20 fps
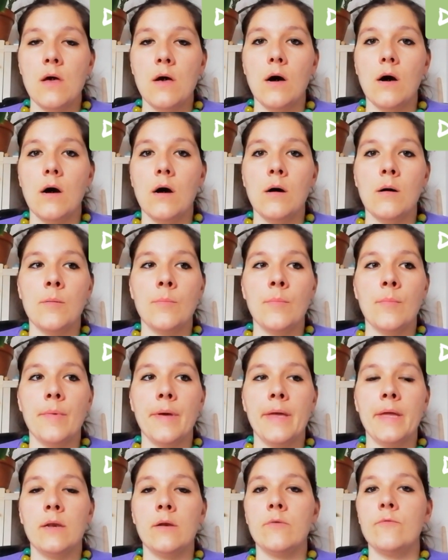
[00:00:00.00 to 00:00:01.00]

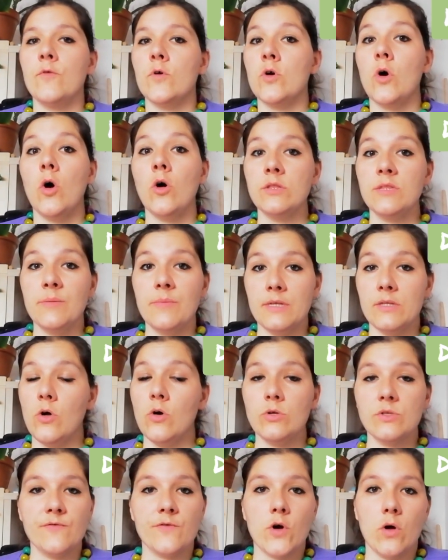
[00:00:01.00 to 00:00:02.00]
And for it
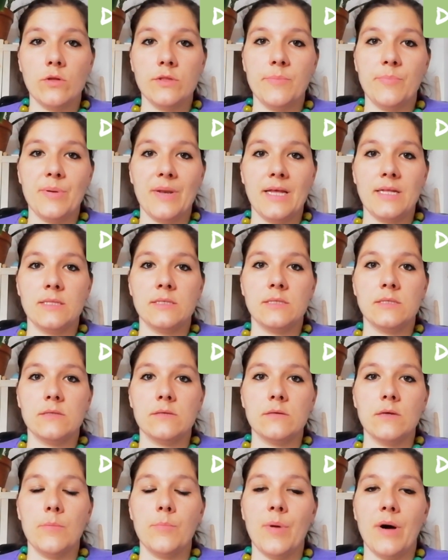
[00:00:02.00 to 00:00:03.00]
goes for all the
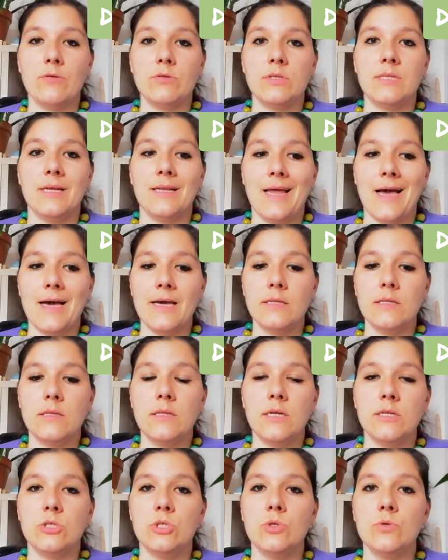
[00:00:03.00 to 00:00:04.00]
plants about the light
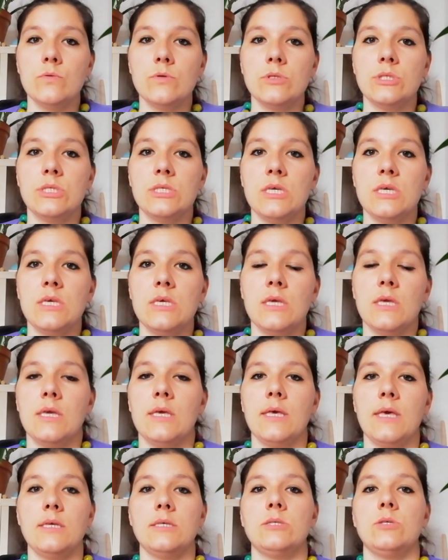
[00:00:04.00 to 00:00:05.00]
that you will see. In
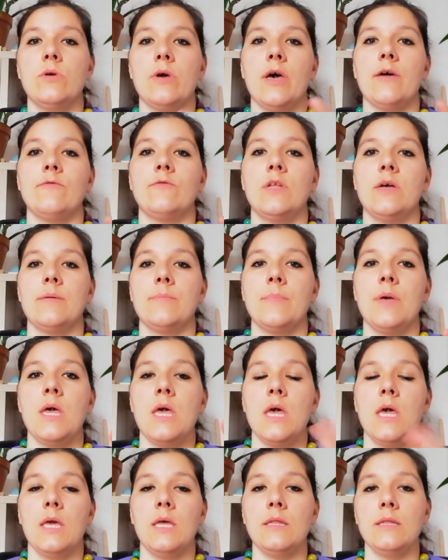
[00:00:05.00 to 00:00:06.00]
case you have them
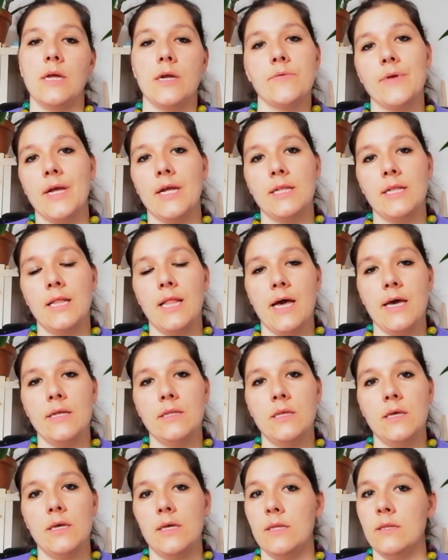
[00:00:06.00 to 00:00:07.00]
in direct
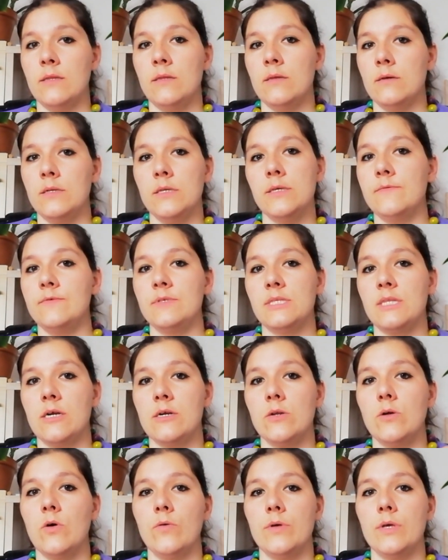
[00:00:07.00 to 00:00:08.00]
light and the leaves
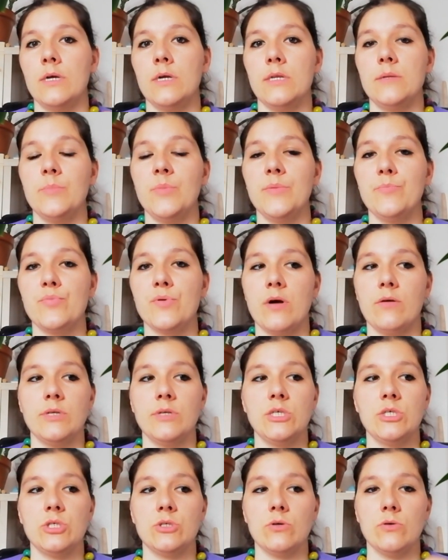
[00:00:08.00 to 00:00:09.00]
start going a little bit
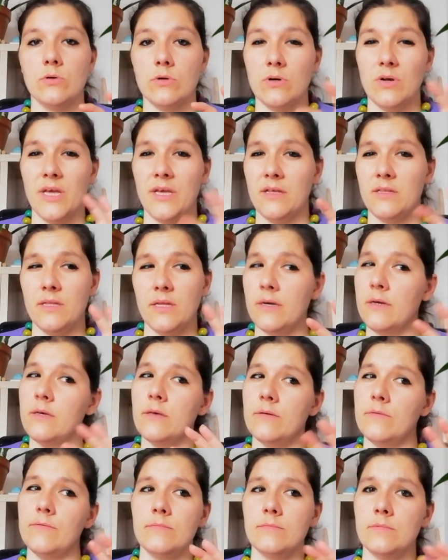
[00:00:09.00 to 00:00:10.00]
brownish, or like
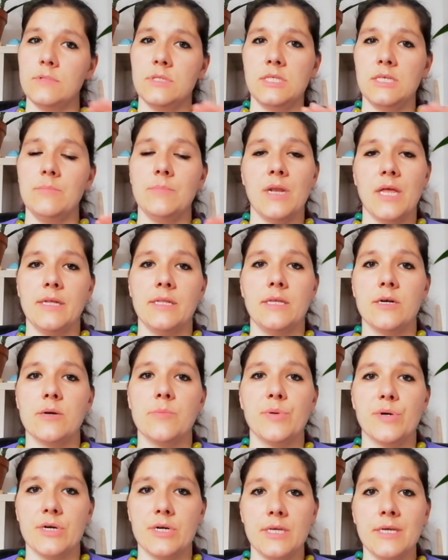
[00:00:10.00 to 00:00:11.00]
they seem like they're
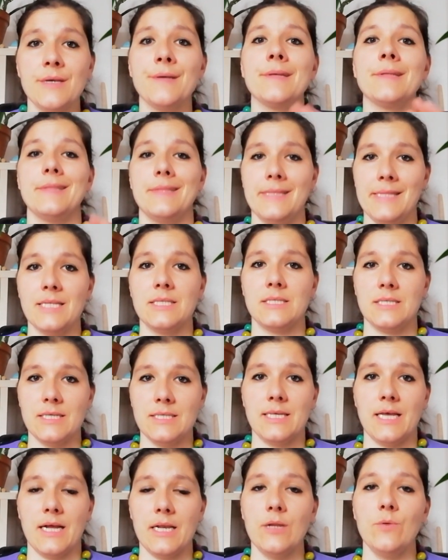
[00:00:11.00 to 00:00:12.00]
burning, that's
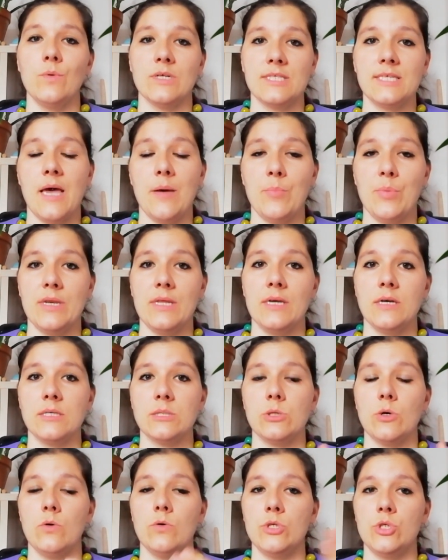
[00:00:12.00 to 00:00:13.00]
exactly what's happening.
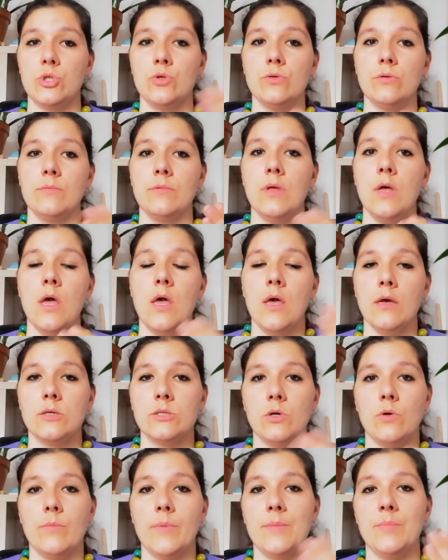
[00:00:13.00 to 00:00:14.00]
So it shouldn't.
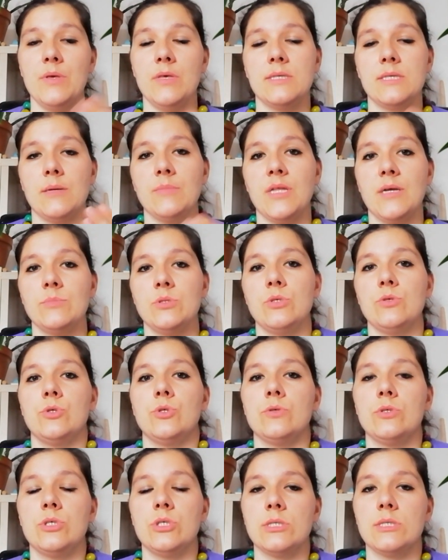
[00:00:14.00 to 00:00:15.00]
So maybe sometimes you
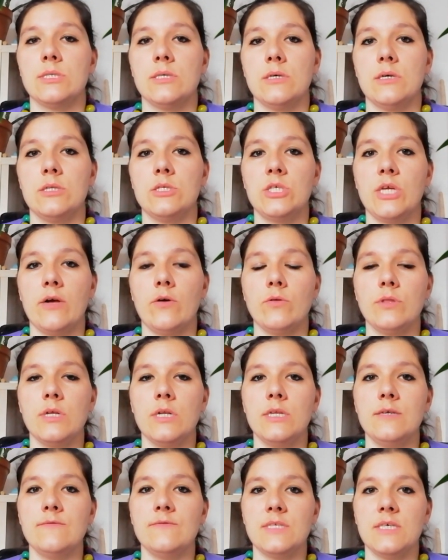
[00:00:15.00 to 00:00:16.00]
should just check on the
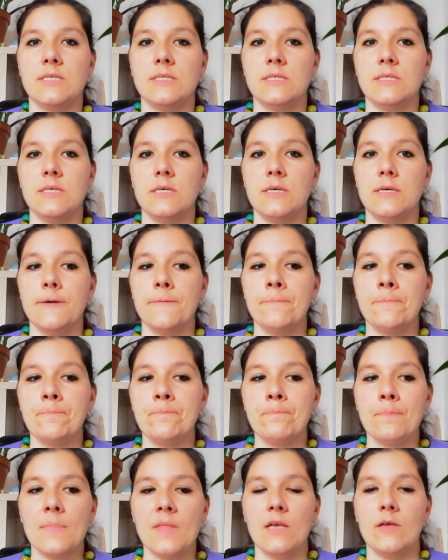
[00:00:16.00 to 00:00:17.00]
leaves and see
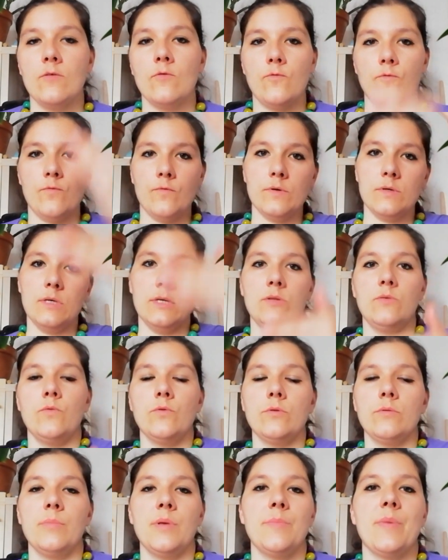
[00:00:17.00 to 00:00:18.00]
if it
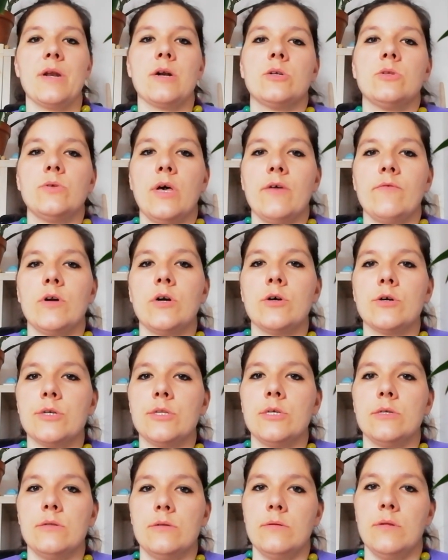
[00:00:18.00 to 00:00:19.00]
wouldn't be better to have a
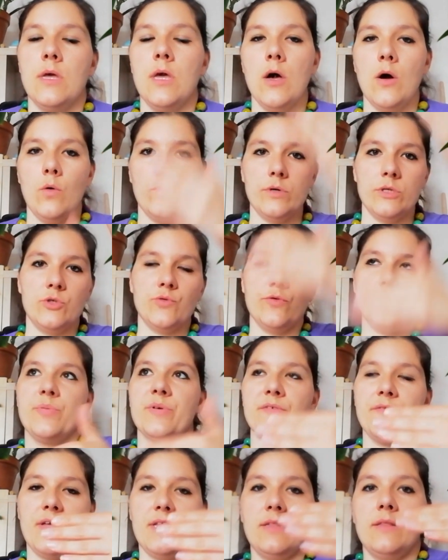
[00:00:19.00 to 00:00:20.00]
curtain which would
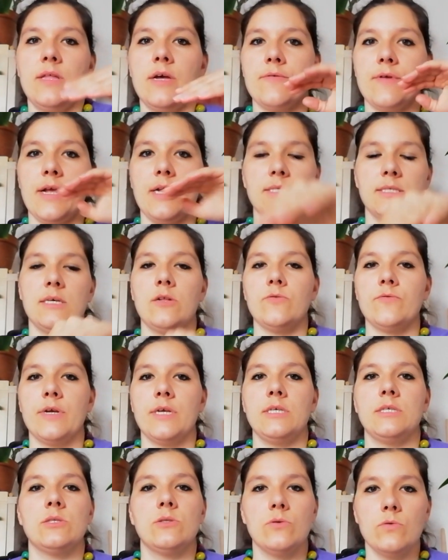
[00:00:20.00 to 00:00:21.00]
prevent direct sun
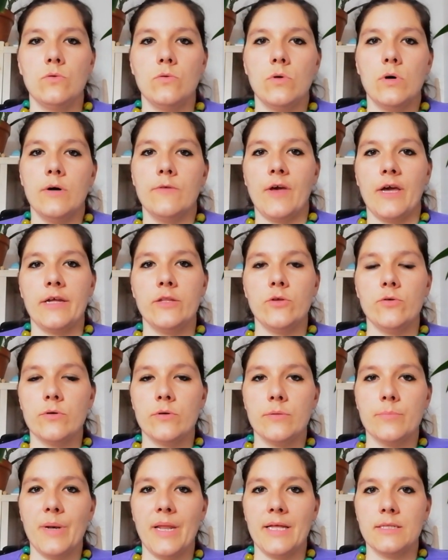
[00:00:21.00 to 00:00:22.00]
rays to affect
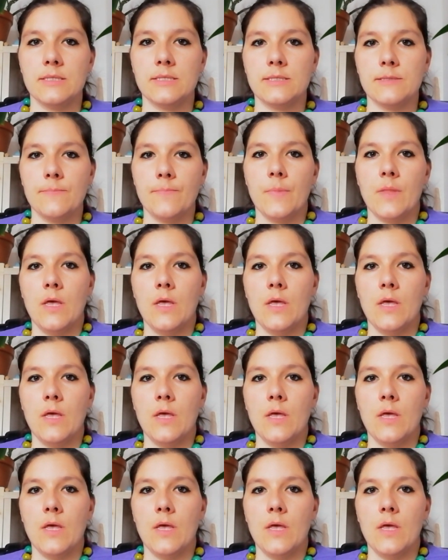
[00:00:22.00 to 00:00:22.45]
your plants.